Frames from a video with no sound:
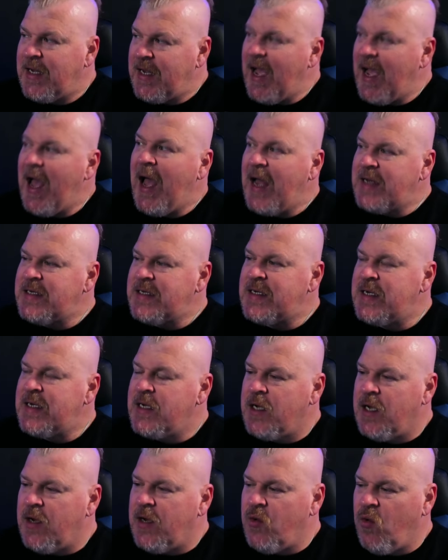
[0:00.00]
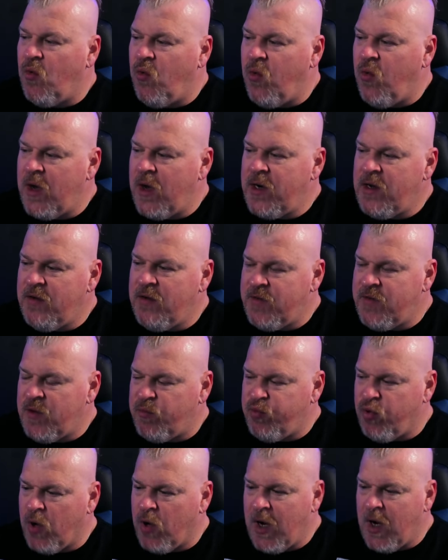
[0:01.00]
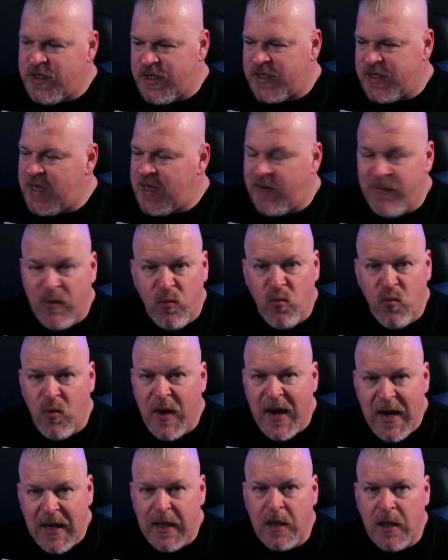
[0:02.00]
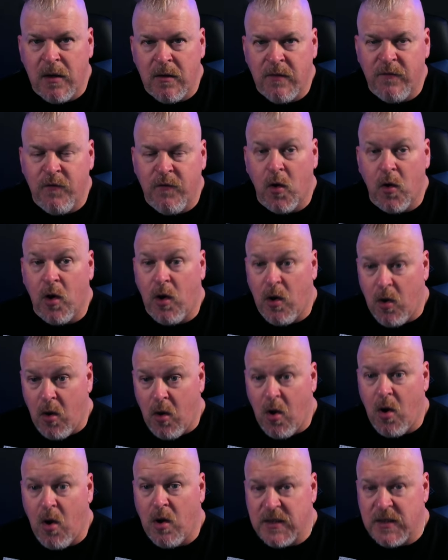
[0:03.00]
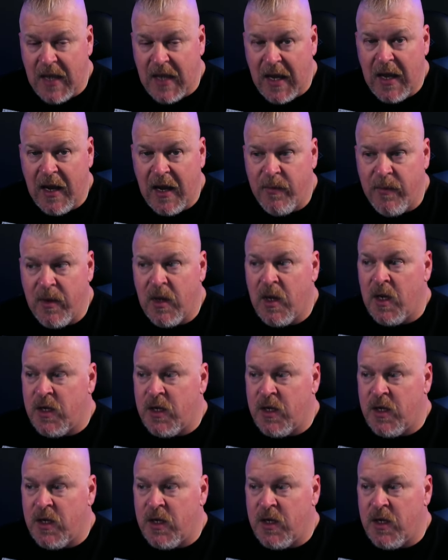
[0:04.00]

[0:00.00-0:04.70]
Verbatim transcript: got one of the projects that I've been waiting for a long time